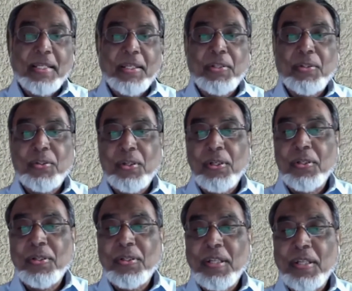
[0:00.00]
His
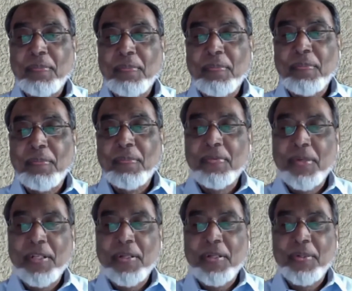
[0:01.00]
children tell me that
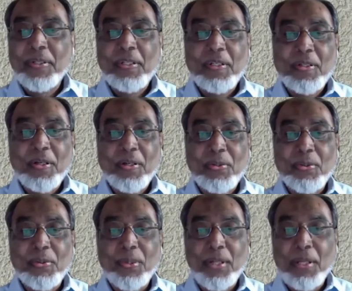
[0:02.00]
whenever he talks
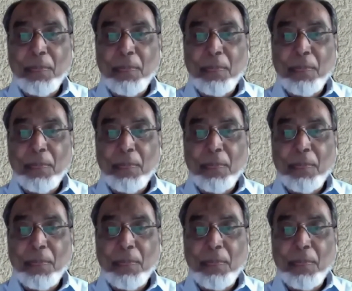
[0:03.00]
to